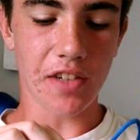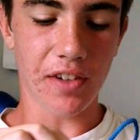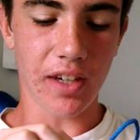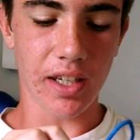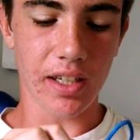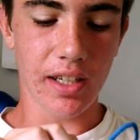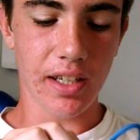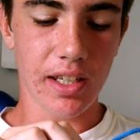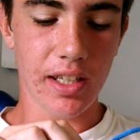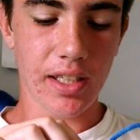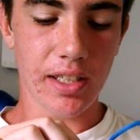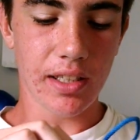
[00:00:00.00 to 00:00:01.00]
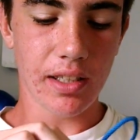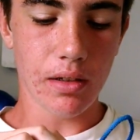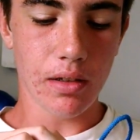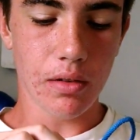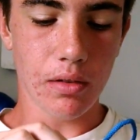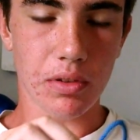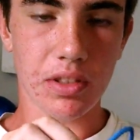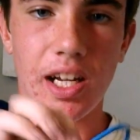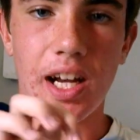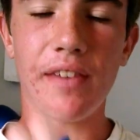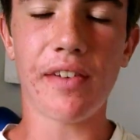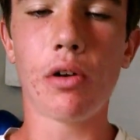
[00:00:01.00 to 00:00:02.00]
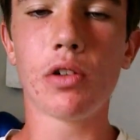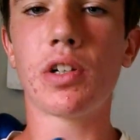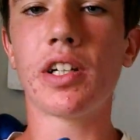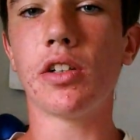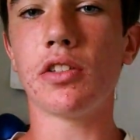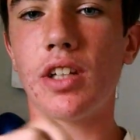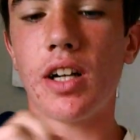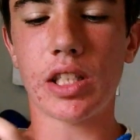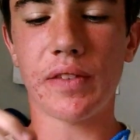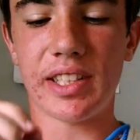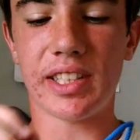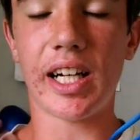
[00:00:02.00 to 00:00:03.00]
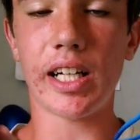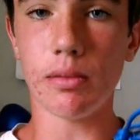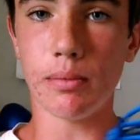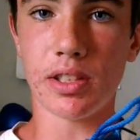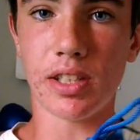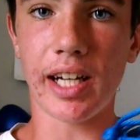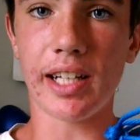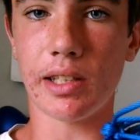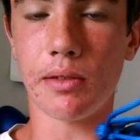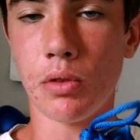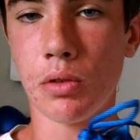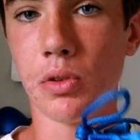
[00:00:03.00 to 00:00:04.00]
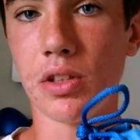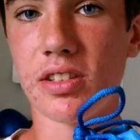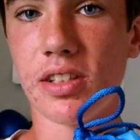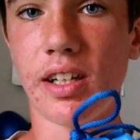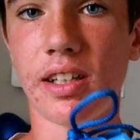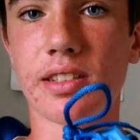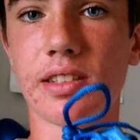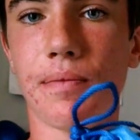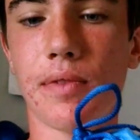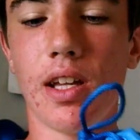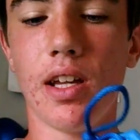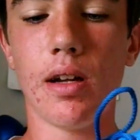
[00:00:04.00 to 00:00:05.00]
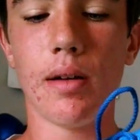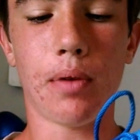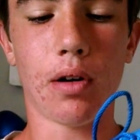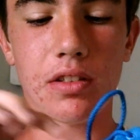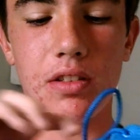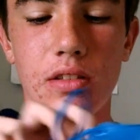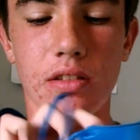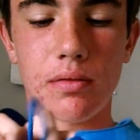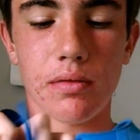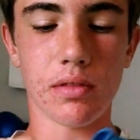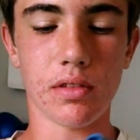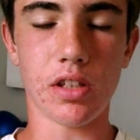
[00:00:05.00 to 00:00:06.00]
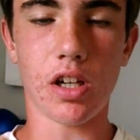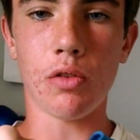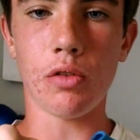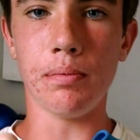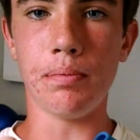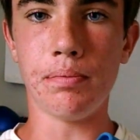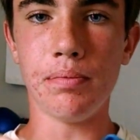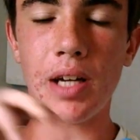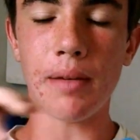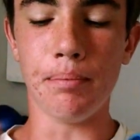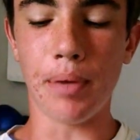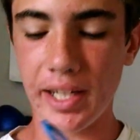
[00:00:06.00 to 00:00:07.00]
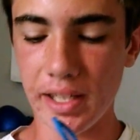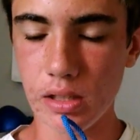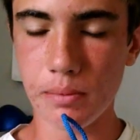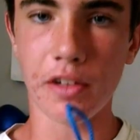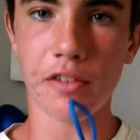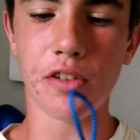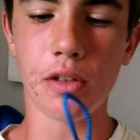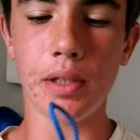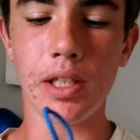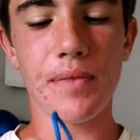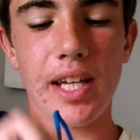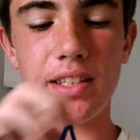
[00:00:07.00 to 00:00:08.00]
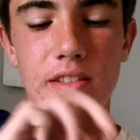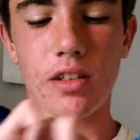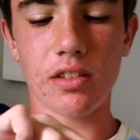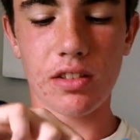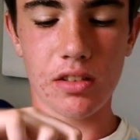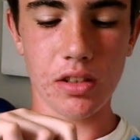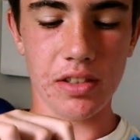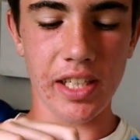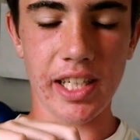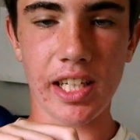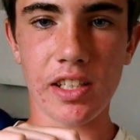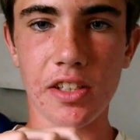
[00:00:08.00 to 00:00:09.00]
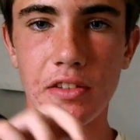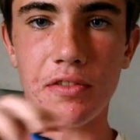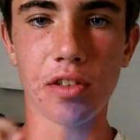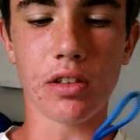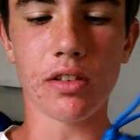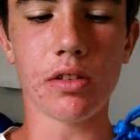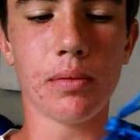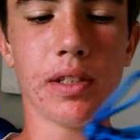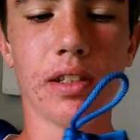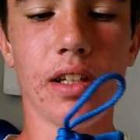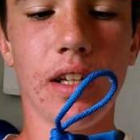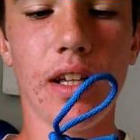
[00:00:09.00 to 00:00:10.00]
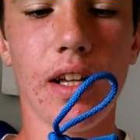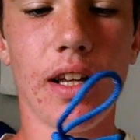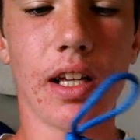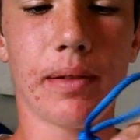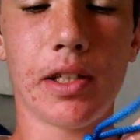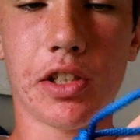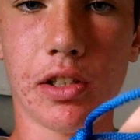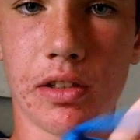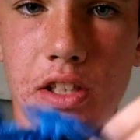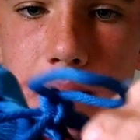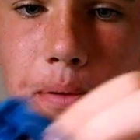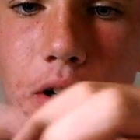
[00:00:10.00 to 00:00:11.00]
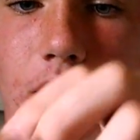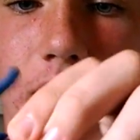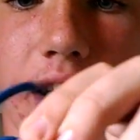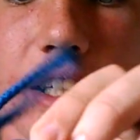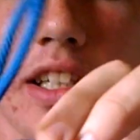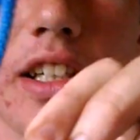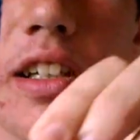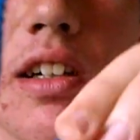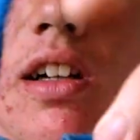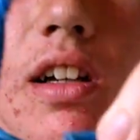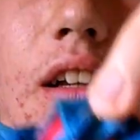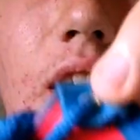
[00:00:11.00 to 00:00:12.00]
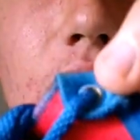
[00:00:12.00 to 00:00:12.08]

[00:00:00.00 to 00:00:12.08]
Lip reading: if I if I was wearing no socks, if I tied them as tight as I would with socks, parts of the tongue would not bite into my foot. It starts to dig into your foot a little bit, especially in this part right here